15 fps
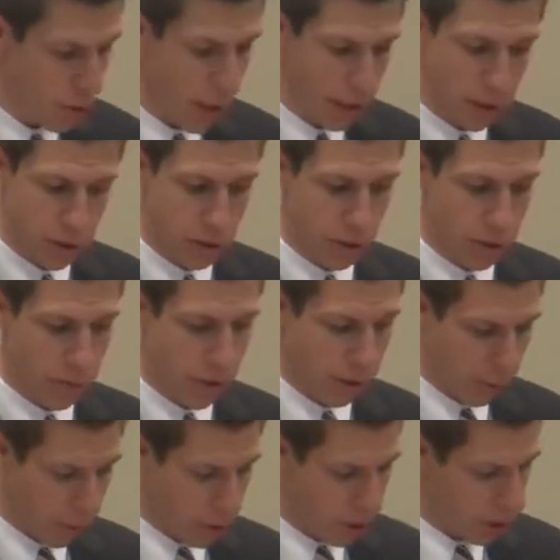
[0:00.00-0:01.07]
do not serve our
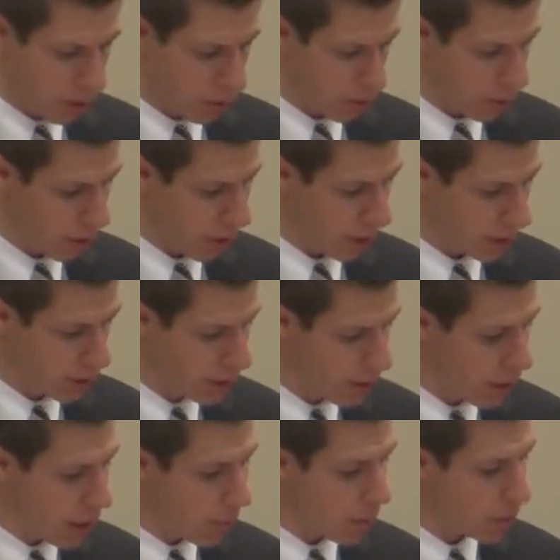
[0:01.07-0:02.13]
Lord Jesus Christ,
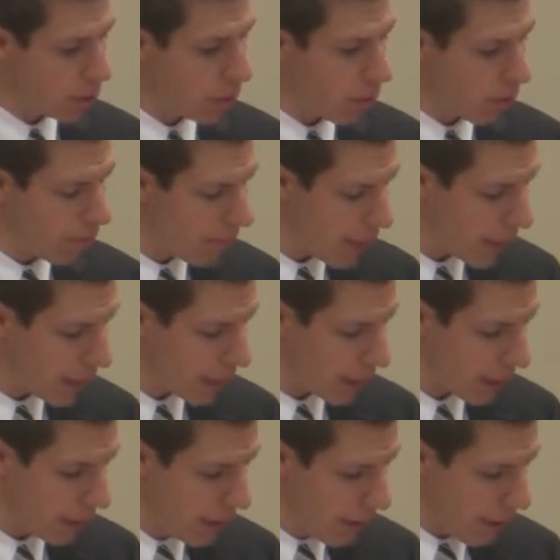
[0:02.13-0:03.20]
but their own belly,